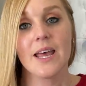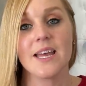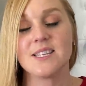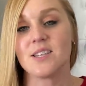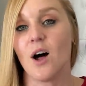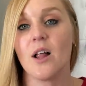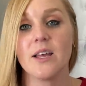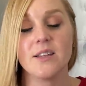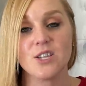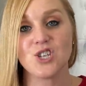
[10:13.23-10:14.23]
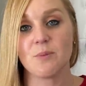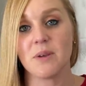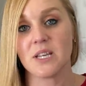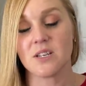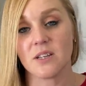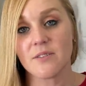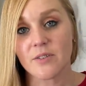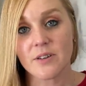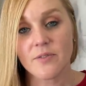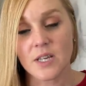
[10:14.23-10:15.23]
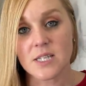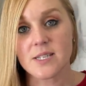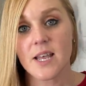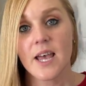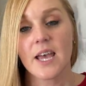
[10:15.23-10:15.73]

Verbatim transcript: It's all in the shipping and delivery fees.